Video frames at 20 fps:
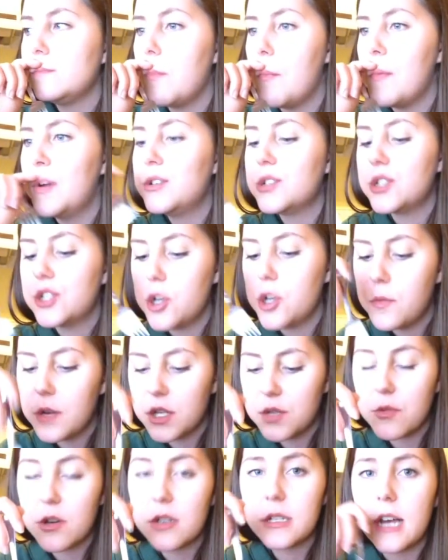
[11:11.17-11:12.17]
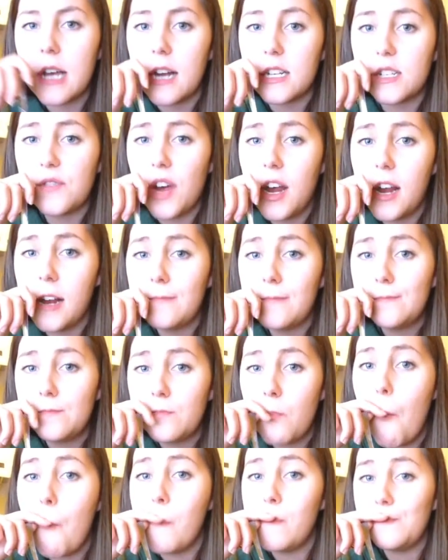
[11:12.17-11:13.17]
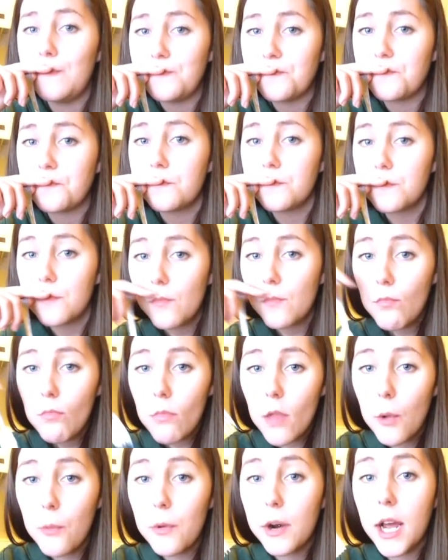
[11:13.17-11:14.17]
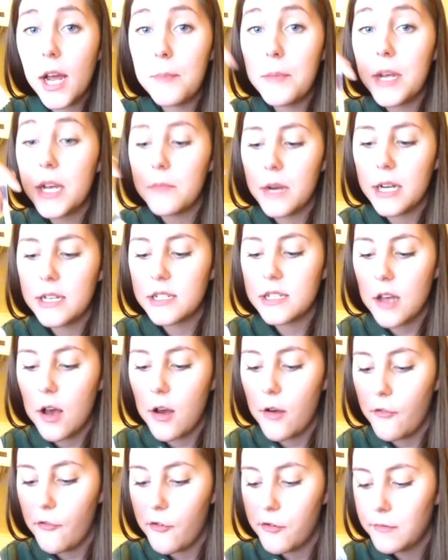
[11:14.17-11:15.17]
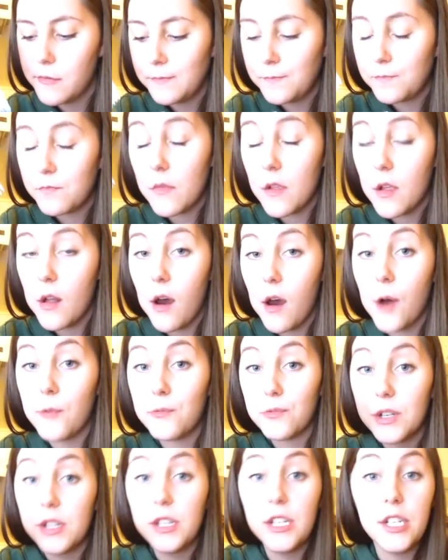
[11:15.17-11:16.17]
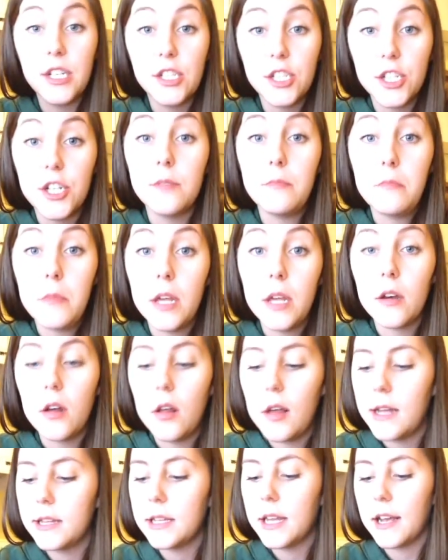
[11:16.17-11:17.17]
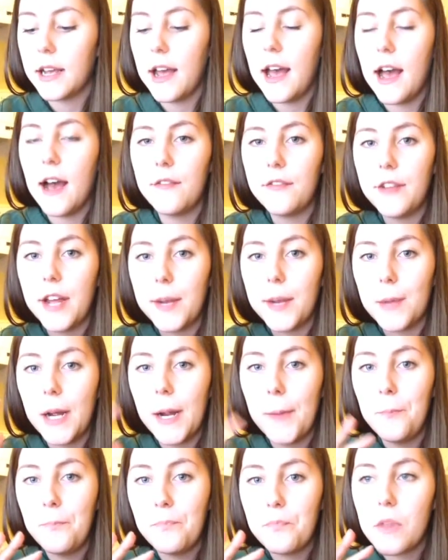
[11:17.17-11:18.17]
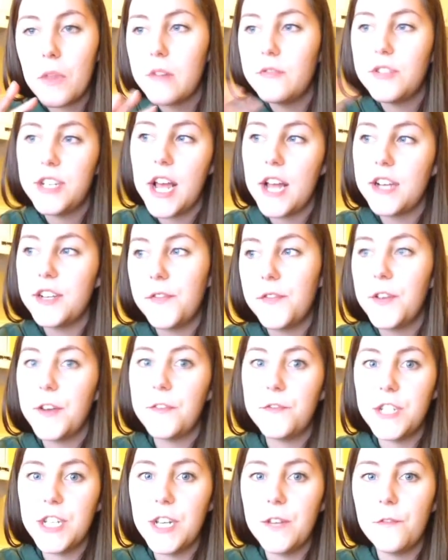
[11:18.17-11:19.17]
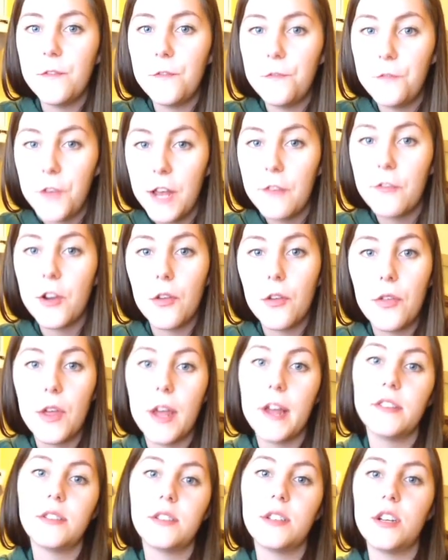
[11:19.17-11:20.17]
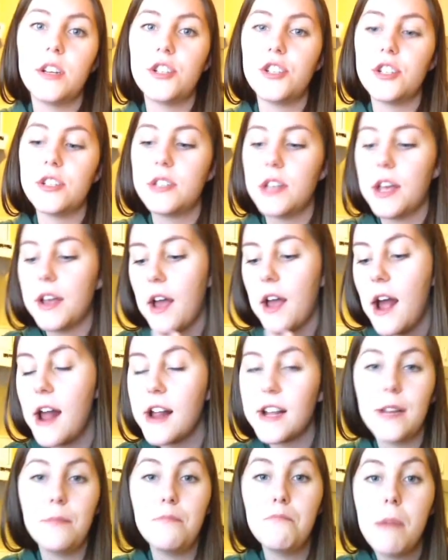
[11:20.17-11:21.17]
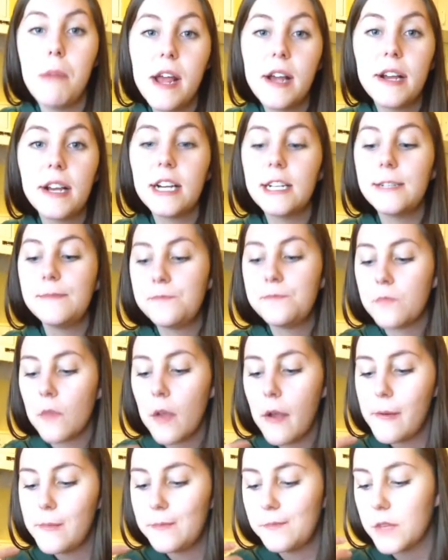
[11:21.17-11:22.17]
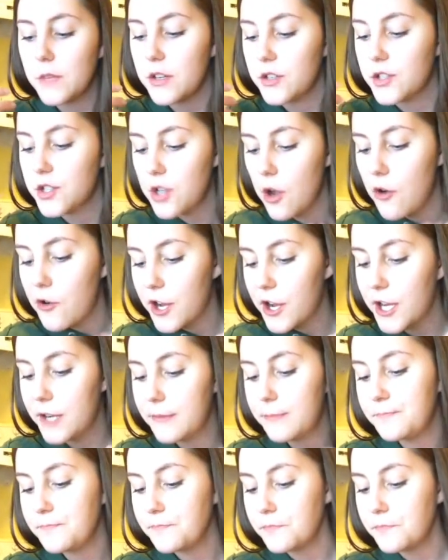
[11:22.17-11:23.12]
it is so much more satisfying when I make myself a really good meal, and like I have like my 10 to 15 favorite things that is just like I can make it and it's so good.